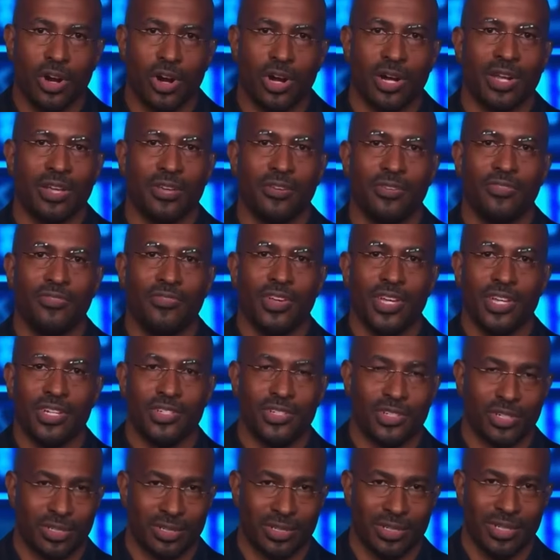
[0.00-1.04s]
aren't
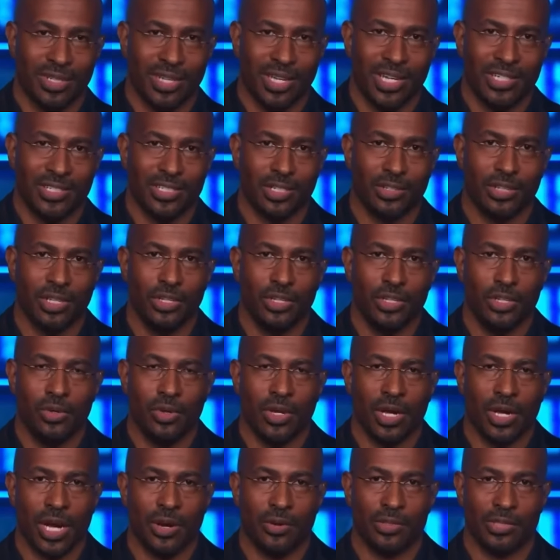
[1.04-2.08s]
official until the new
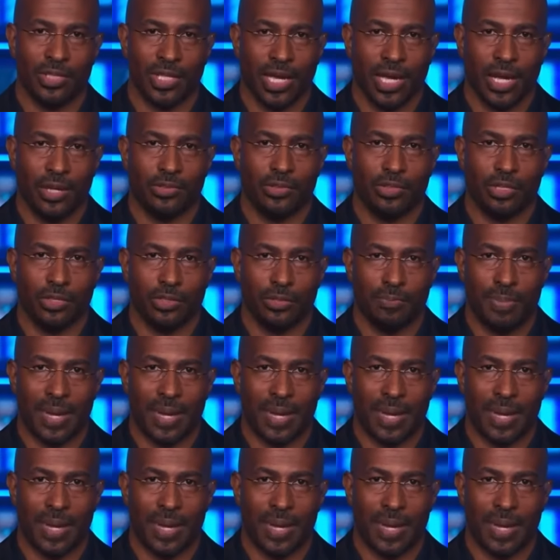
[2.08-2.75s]
Congress counts those